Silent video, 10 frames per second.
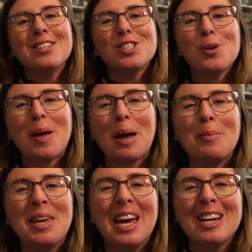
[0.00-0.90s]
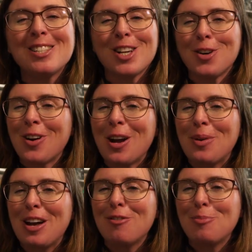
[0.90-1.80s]
So Pammy has a great
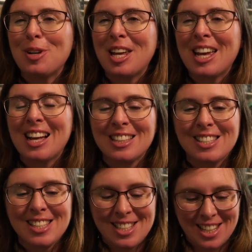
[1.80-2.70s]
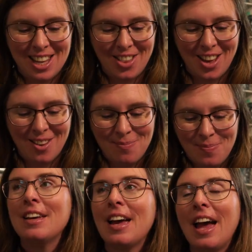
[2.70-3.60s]
way of putting colors together.
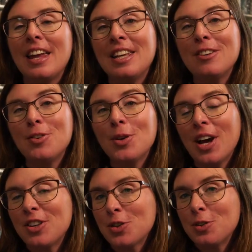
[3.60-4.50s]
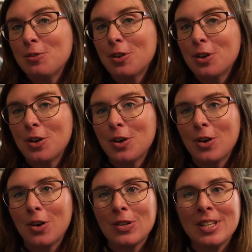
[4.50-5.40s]
And if you don't follow
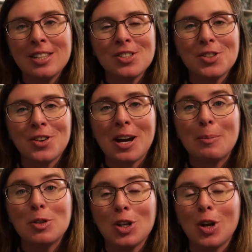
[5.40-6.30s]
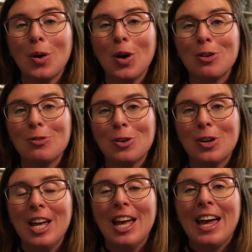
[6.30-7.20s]
her on Instagram, you should go
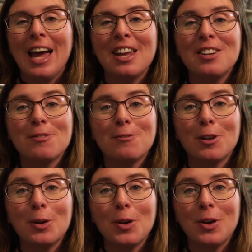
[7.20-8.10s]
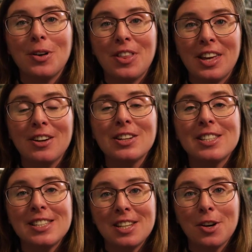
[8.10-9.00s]
over and follow her there.
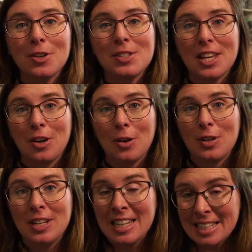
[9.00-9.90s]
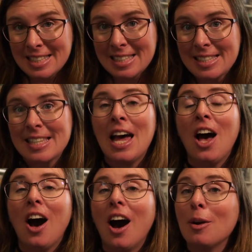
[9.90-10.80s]
It's Zigozago Knits.
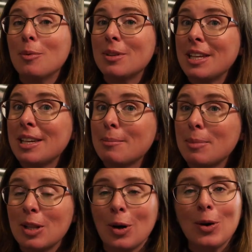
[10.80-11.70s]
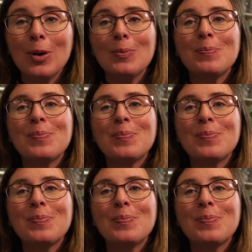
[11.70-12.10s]
I will link it below.